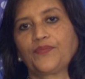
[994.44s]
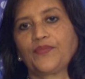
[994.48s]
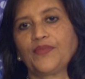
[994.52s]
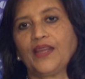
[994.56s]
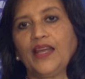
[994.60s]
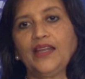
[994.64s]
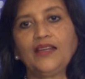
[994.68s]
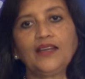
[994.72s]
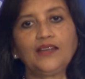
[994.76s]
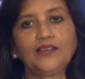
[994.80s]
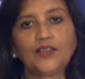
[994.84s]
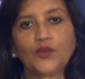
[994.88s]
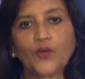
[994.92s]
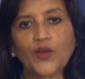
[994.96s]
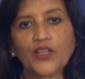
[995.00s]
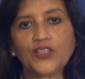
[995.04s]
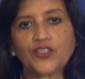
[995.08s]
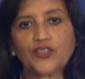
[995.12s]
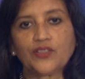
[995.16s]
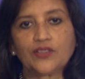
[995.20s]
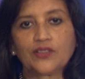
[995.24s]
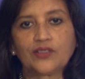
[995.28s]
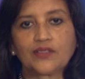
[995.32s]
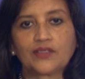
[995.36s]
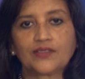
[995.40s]
Any other
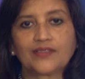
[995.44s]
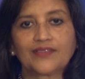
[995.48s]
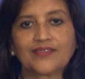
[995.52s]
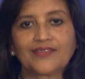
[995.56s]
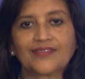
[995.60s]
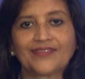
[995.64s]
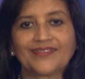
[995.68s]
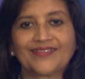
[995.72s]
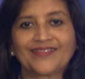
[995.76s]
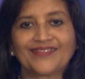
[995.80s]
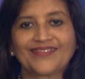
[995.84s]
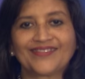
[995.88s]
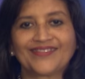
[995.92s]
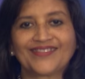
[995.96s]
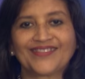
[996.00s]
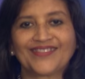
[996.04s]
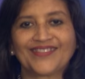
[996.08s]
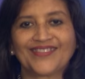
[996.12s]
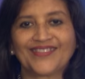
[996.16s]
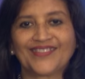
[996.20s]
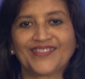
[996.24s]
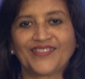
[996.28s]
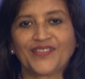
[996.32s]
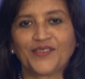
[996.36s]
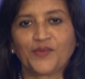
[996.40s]
questions?
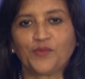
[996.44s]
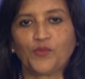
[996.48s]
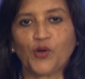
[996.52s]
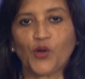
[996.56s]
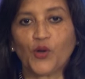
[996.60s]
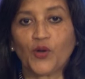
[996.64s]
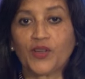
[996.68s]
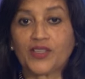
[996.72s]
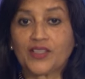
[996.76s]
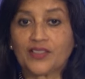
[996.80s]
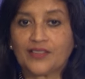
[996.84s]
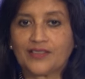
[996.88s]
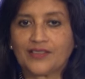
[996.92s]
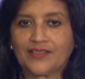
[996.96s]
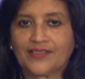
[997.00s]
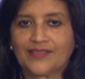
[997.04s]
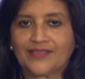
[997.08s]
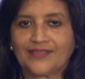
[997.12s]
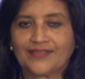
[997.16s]
More questions?